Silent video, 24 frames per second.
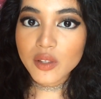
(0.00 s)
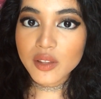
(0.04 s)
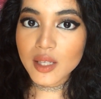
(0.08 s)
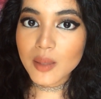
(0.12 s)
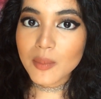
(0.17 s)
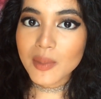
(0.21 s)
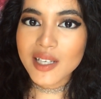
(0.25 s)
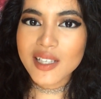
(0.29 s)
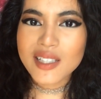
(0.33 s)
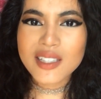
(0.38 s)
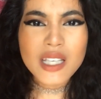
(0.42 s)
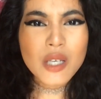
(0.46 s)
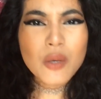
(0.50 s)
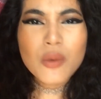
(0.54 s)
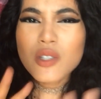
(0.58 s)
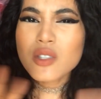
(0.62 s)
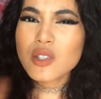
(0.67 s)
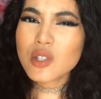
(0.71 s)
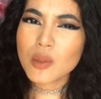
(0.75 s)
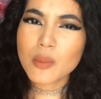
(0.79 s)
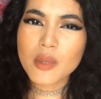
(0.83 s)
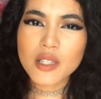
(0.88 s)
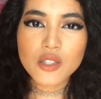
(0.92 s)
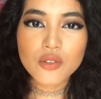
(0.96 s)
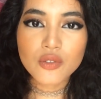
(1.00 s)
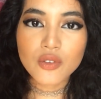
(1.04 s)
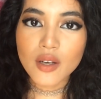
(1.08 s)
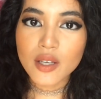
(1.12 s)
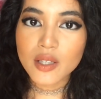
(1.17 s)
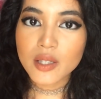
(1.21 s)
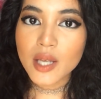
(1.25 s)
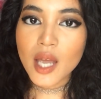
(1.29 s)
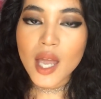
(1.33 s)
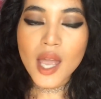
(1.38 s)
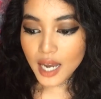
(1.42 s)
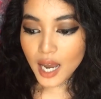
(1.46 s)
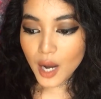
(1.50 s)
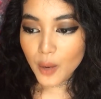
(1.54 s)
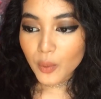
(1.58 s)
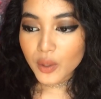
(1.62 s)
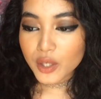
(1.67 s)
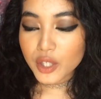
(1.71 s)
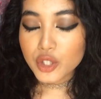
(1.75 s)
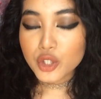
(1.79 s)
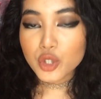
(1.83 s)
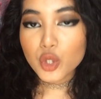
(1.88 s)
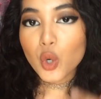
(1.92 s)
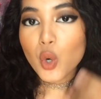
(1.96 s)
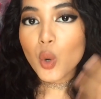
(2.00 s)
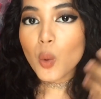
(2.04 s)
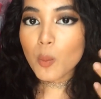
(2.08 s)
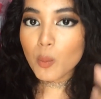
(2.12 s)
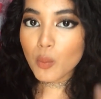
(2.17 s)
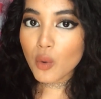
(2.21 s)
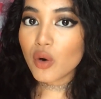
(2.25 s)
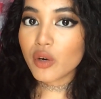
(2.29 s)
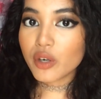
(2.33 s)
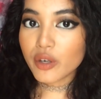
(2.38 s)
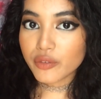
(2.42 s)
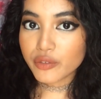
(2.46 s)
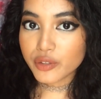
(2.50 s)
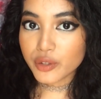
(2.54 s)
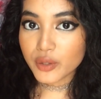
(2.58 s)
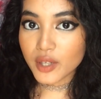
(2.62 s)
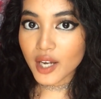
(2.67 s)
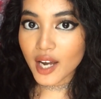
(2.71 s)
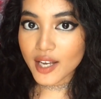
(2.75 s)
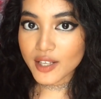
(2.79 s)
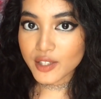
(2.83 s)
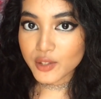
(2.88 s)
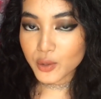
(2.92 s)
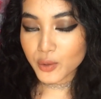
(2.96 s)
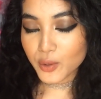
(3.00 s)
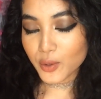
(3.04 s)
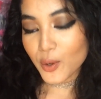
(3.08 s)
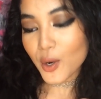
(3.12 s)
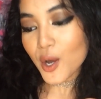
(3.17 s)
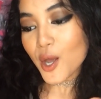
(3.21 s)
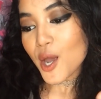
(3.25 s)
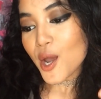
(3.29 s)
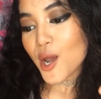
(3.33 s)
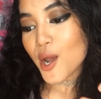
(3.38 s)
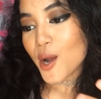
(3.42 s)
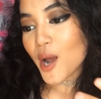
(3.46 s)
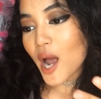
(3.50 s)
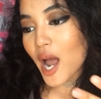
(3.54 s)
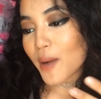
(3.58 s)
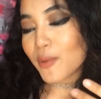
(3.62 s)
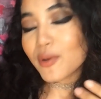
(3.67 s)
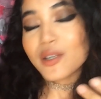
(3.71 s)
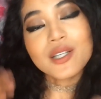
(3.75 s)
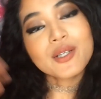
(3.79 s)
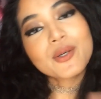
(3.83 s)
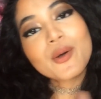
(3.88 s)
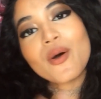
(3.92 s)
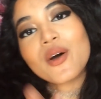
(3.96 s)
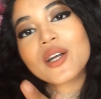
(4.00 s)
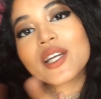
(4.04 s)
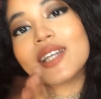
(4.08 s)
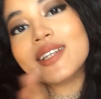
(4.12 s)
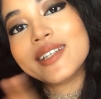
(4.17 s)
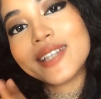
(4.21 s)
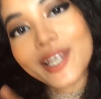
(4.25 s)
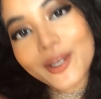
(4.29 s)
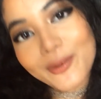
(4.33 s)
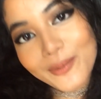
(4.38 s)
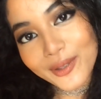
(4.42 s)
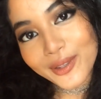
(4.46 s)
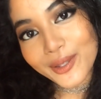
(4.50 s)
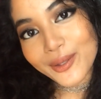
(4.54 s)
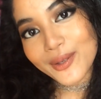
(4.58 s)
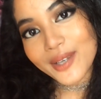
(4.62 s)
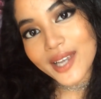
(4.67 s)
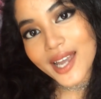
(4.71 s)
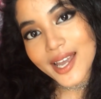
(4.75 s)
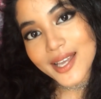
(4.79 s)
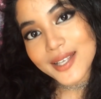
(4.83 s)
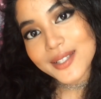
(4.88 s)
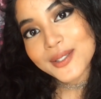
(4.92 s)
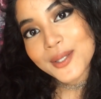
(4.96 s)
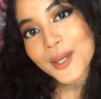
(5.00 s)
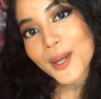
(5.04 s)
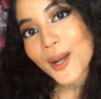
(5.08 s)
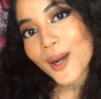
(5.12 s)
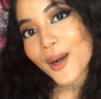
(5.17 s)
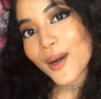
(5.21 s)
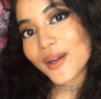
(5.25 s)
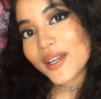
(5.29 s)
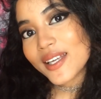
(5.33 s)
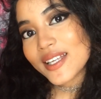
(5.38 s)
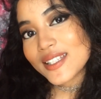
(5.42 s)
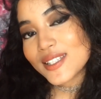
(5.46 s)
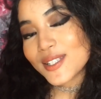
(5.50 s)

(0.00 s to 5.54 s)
thing because it was so much fun. I want to know more of you guys, so I want to go on a date with you guys. Okay,